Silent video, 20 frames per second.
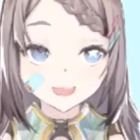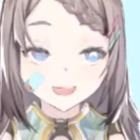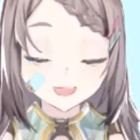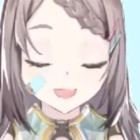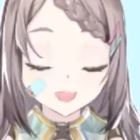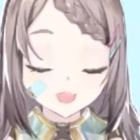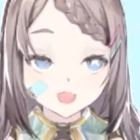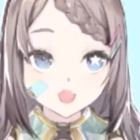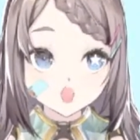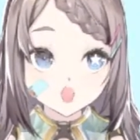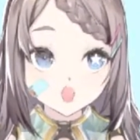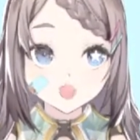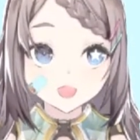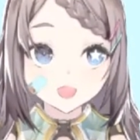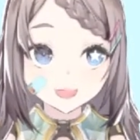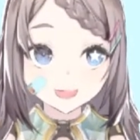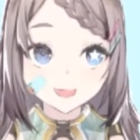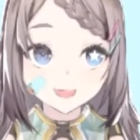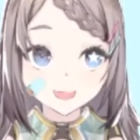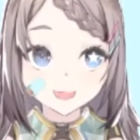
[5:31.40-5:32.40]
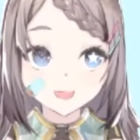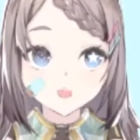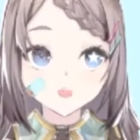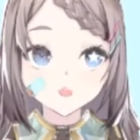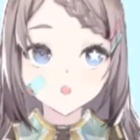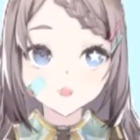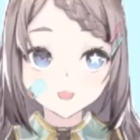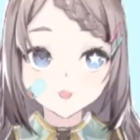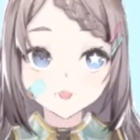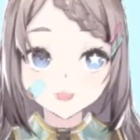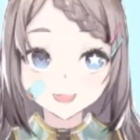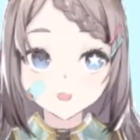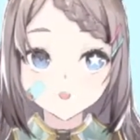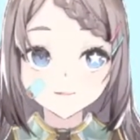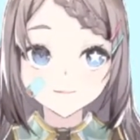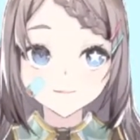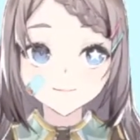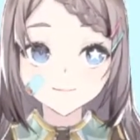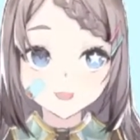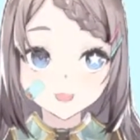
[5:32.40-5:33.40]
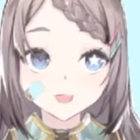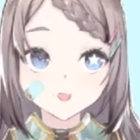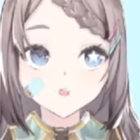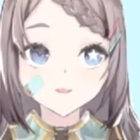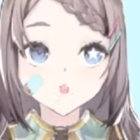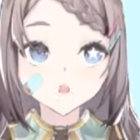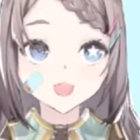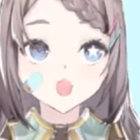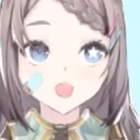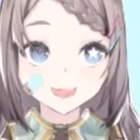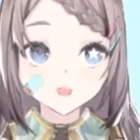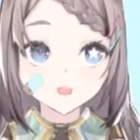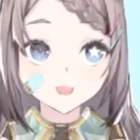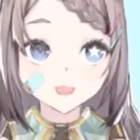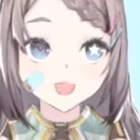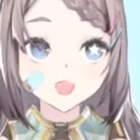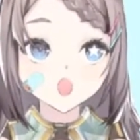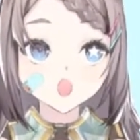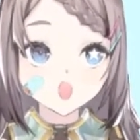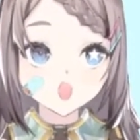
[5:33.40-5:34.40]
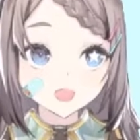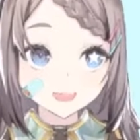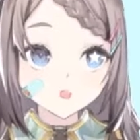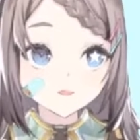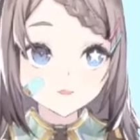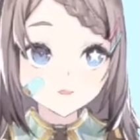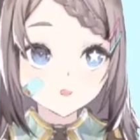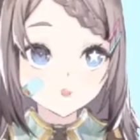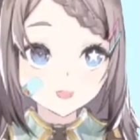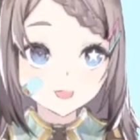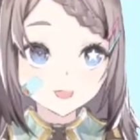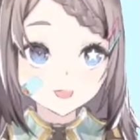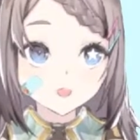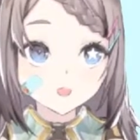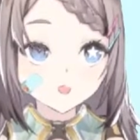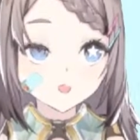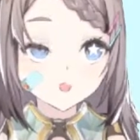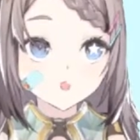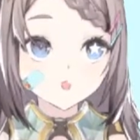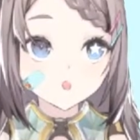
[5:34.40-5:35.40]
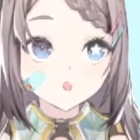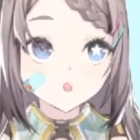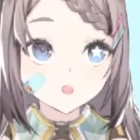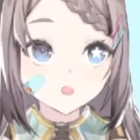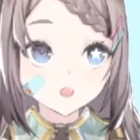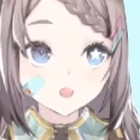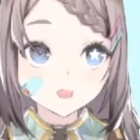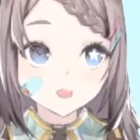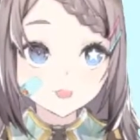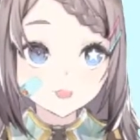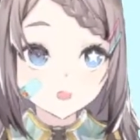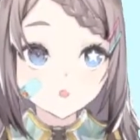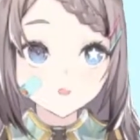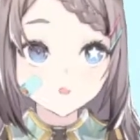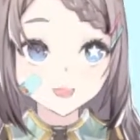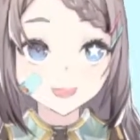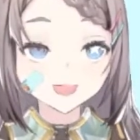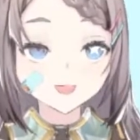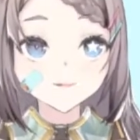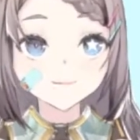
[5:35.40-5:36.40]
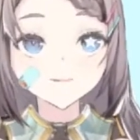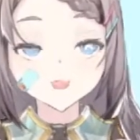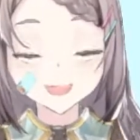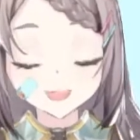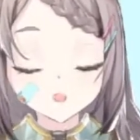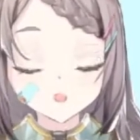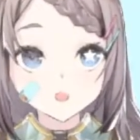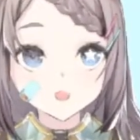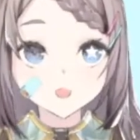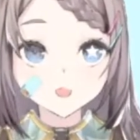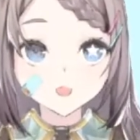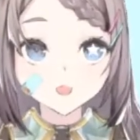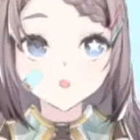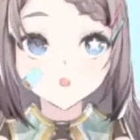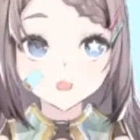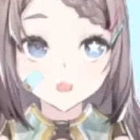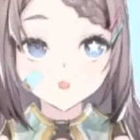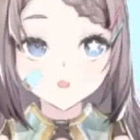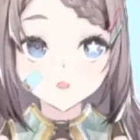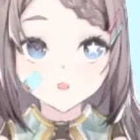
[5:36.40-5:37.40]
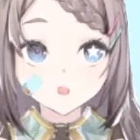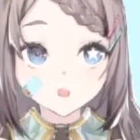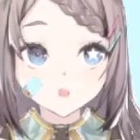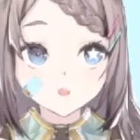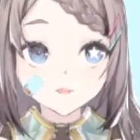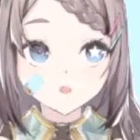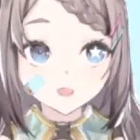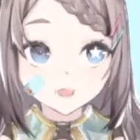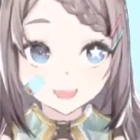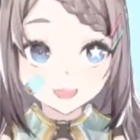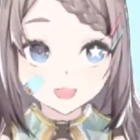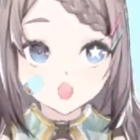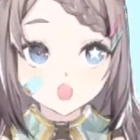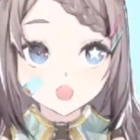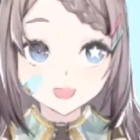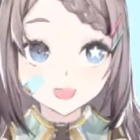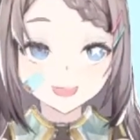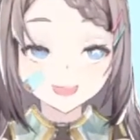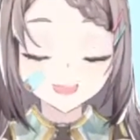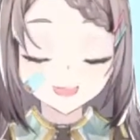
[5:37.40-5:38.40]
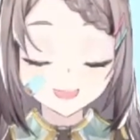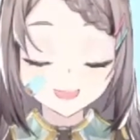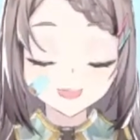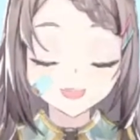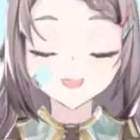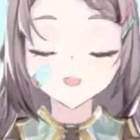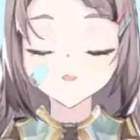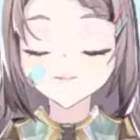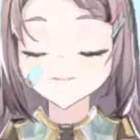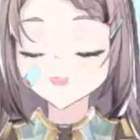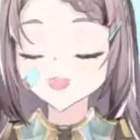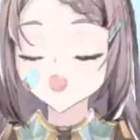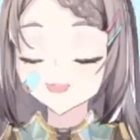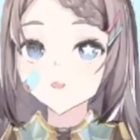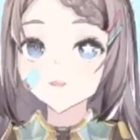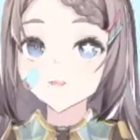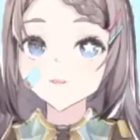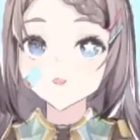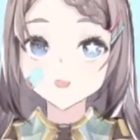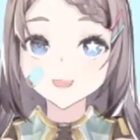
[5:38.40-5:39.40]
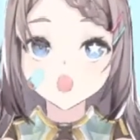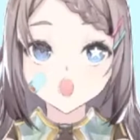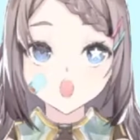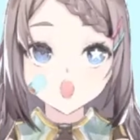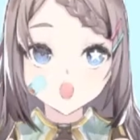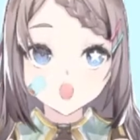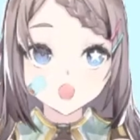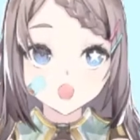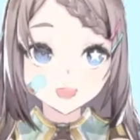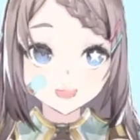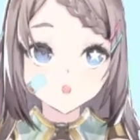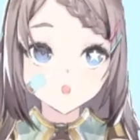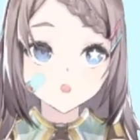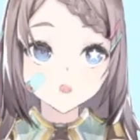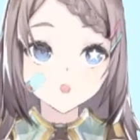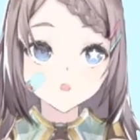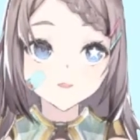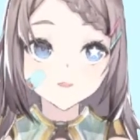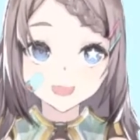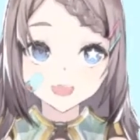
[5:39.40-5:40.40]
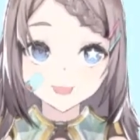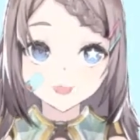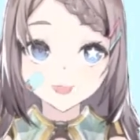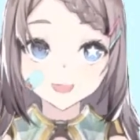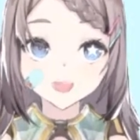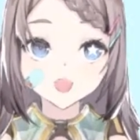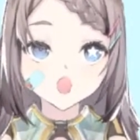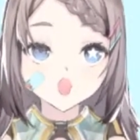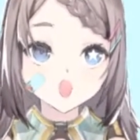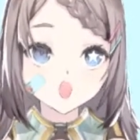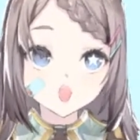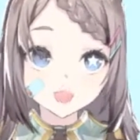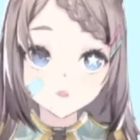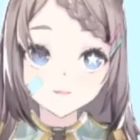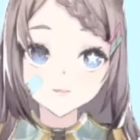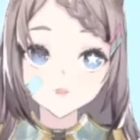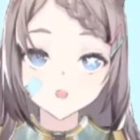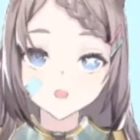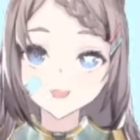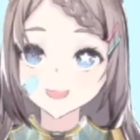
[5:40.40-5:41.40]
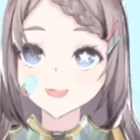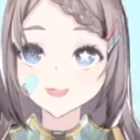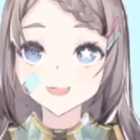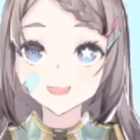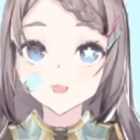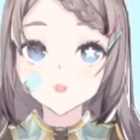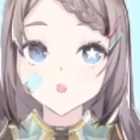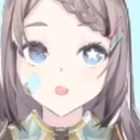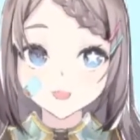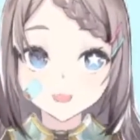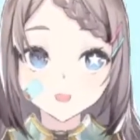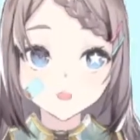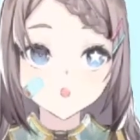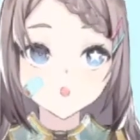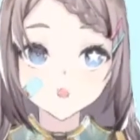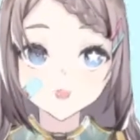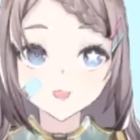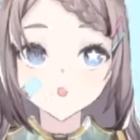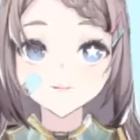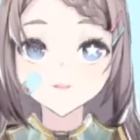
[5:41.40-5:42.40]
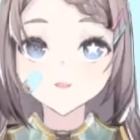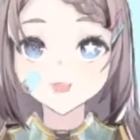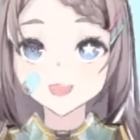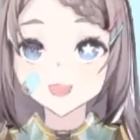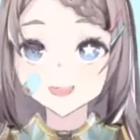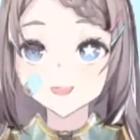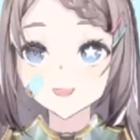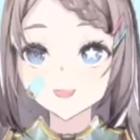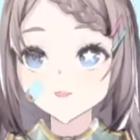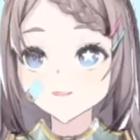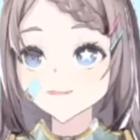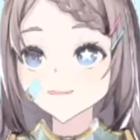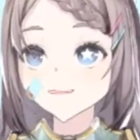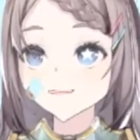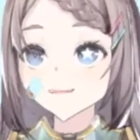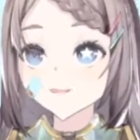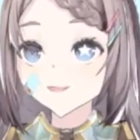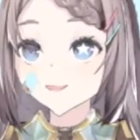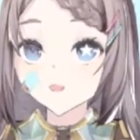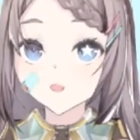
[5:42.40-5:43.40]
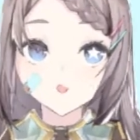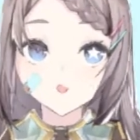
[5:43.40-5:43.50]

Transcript: and in this folder, we actually have the VM disk, the virtual machine disk file, and some other, I have no idea what those stuff are, files.